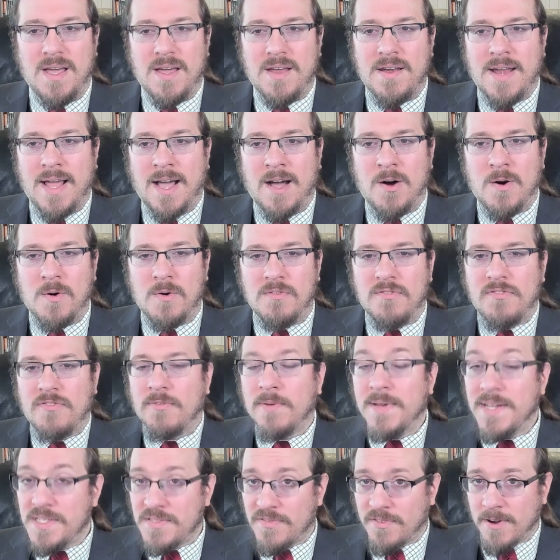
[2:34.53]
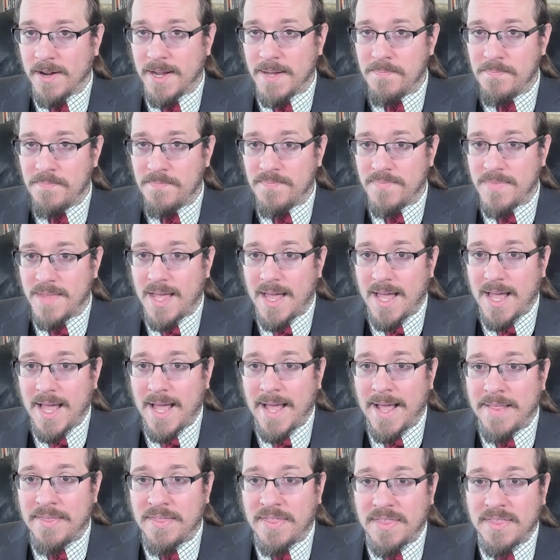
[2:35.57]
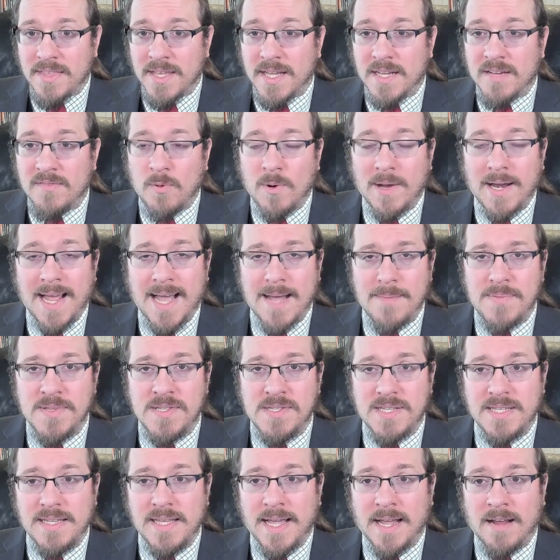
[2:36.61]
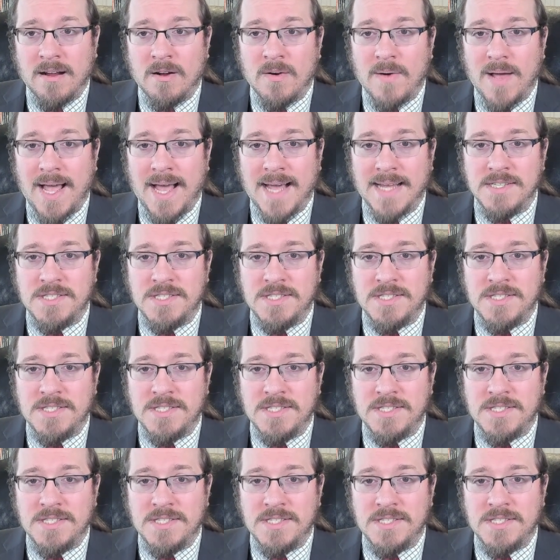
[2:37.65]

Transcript: Now, freeze frame, and think of what happens to the arrow at